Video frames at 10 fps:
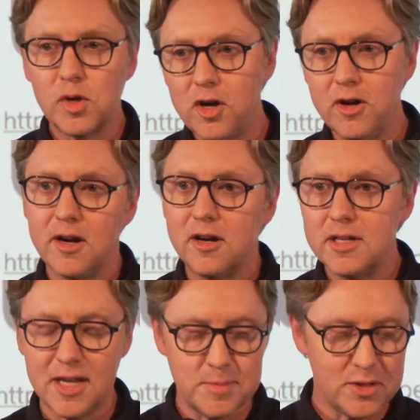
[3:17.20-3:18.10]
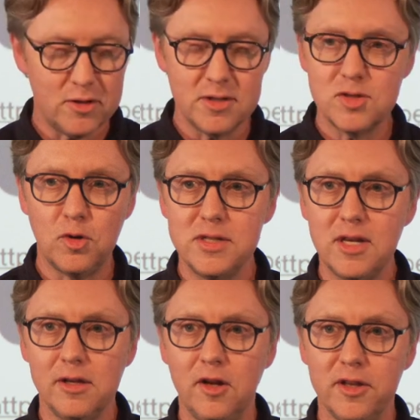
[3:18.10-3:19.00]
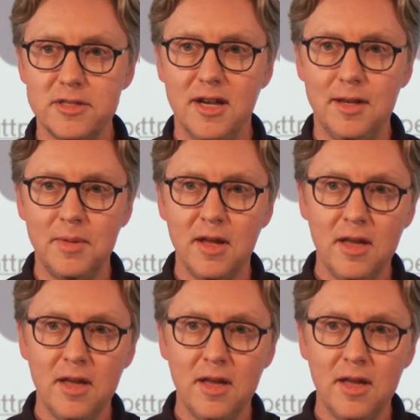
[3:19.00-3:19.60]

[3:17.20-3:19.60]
recurring archetypes that are in storytelling all the time.